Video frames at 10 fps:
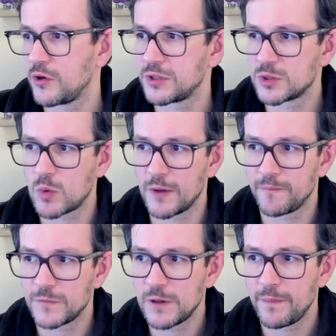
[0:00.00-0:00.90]
vertex one.
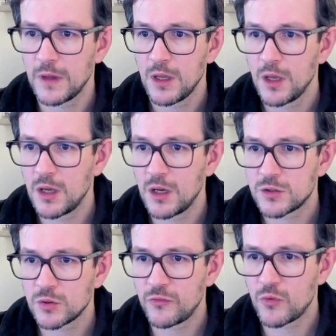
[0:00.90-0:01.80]
Yeah.
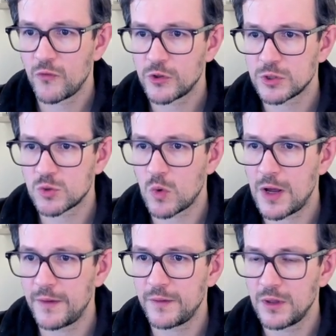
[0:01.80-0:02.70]
So if you vertex
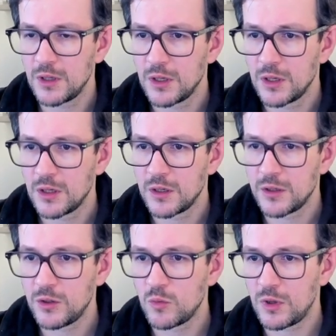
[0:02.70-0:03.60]
one,
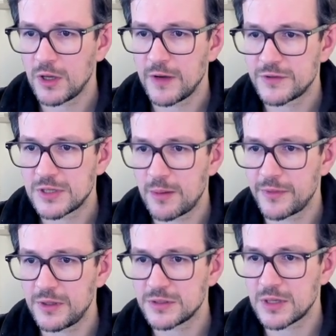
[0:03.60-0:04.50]
you will have
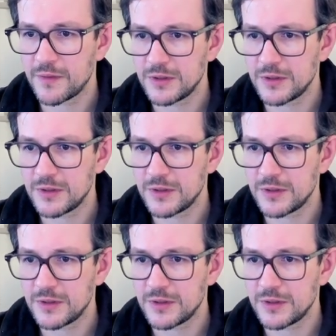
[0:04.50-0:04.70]
something,